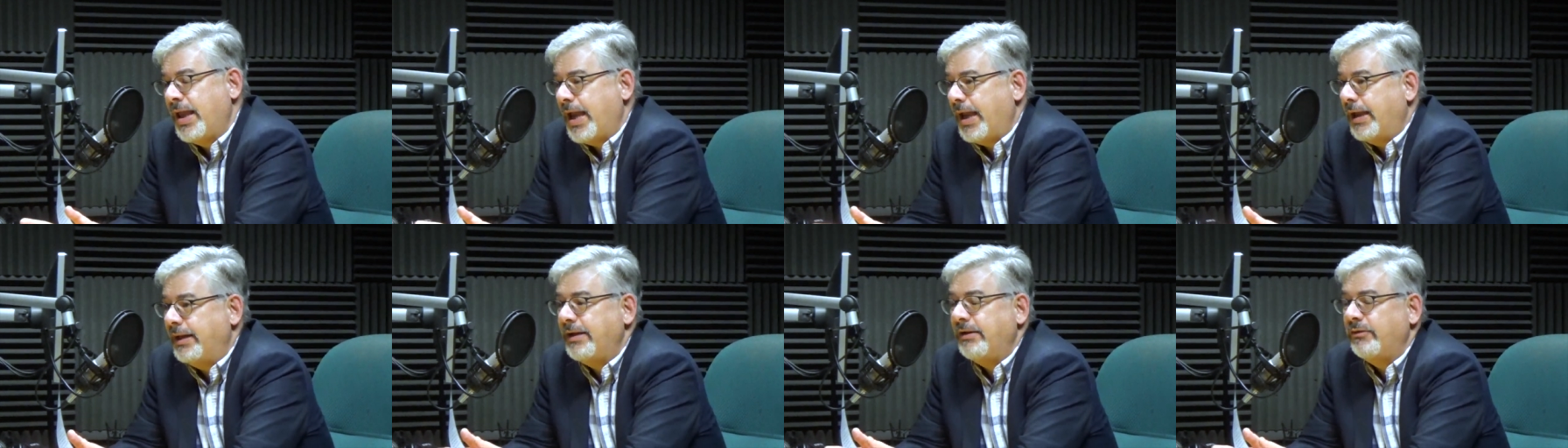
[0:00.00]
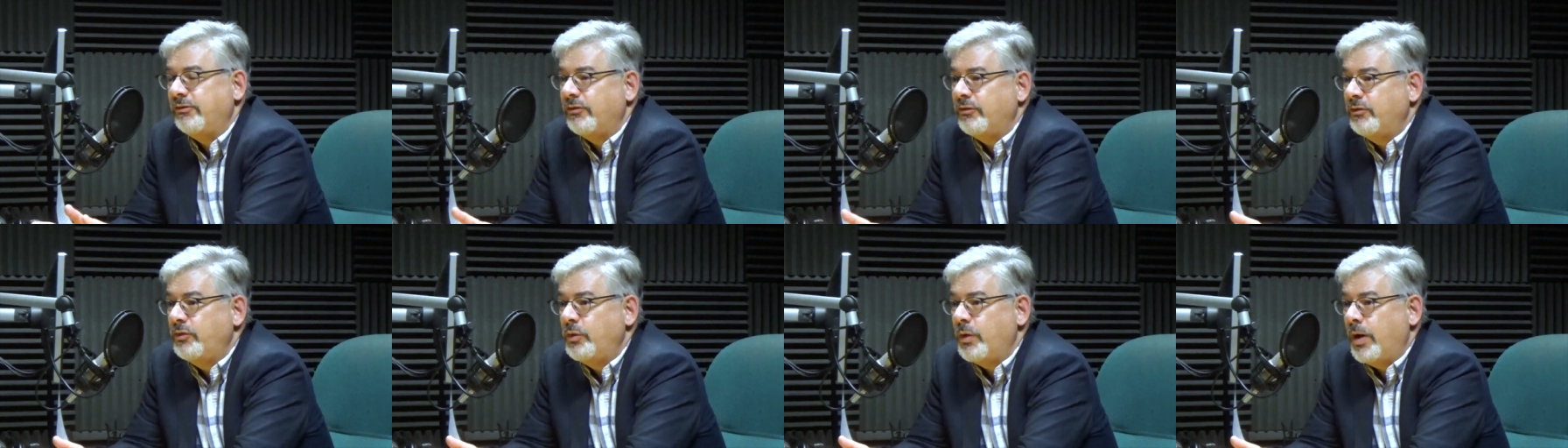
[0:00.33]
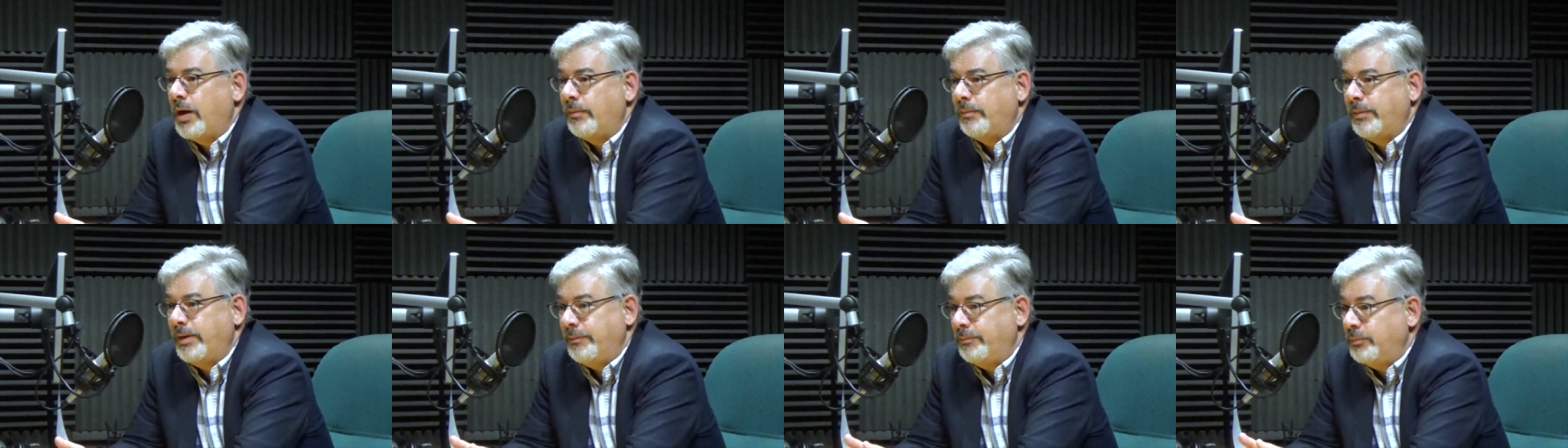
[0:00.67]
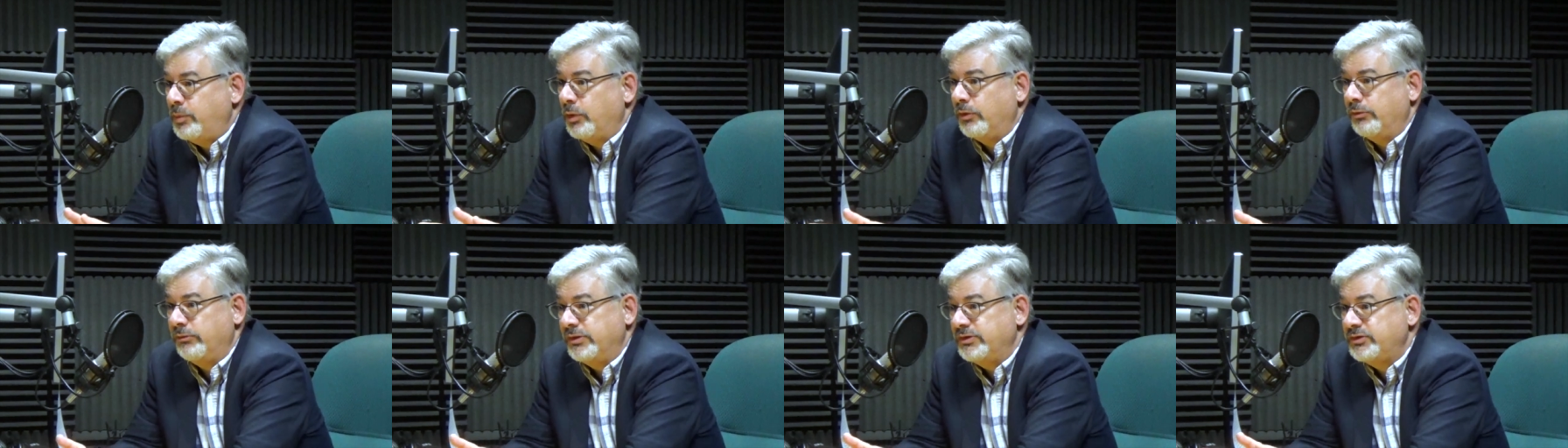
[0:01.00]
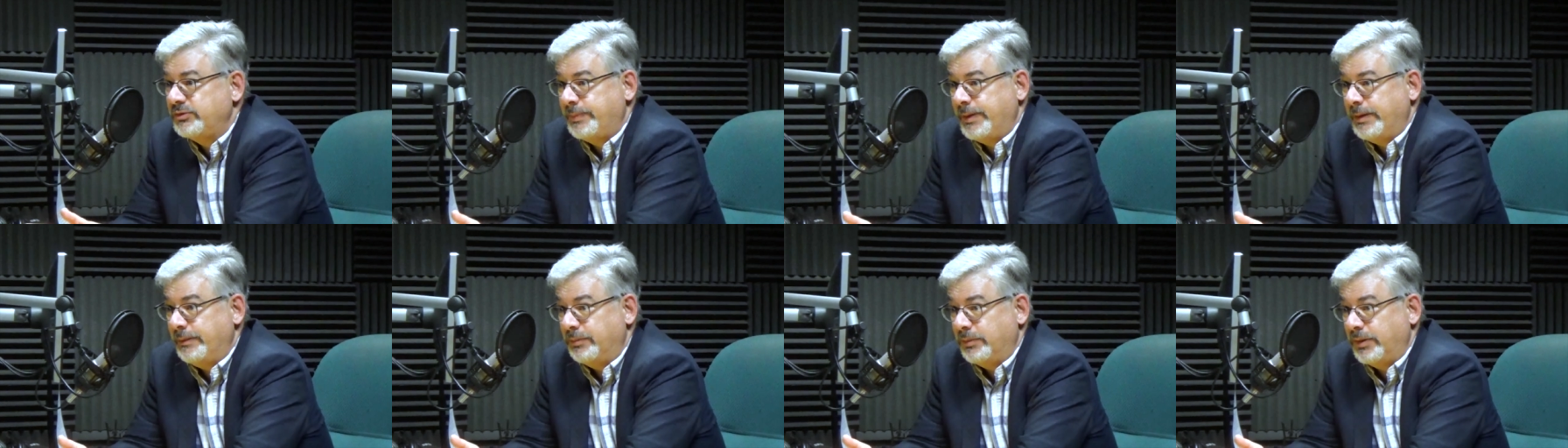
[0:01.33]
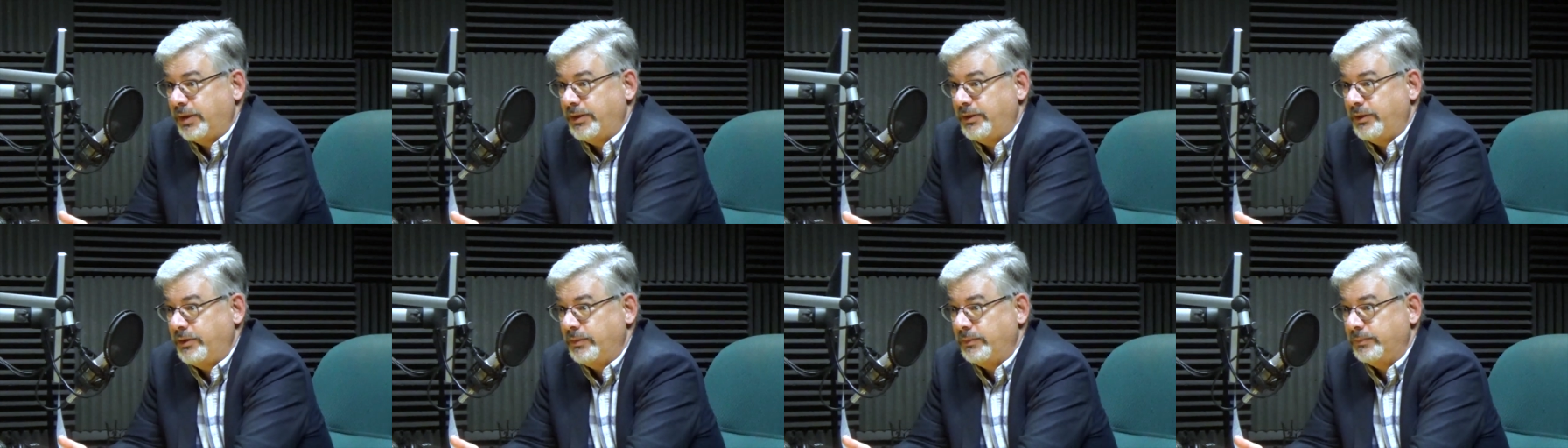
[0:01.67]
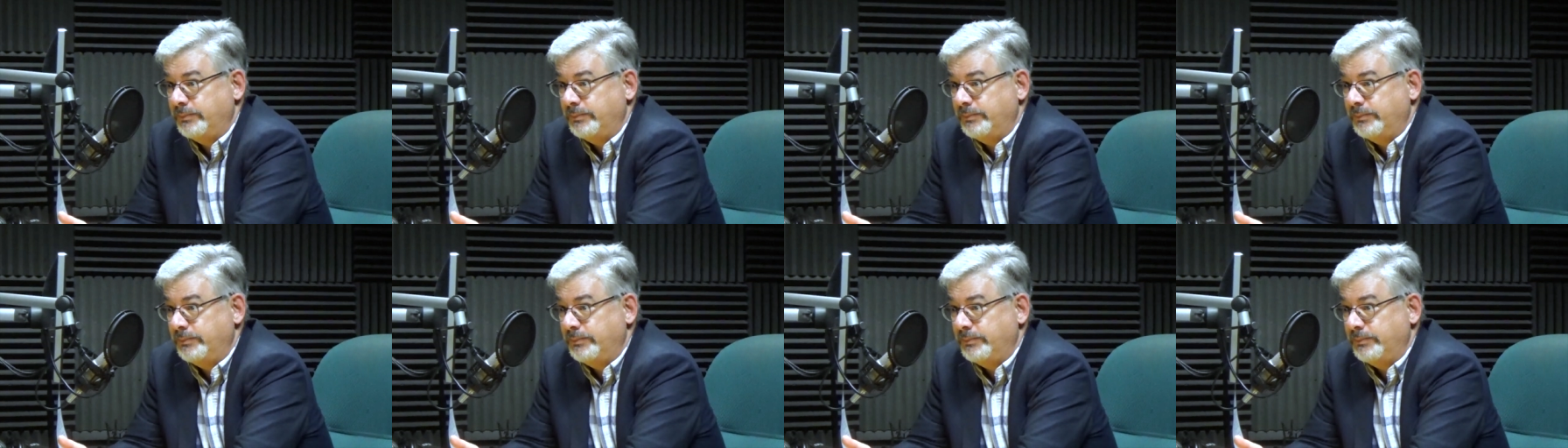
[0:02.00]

I never knew how many poor rich people I knew.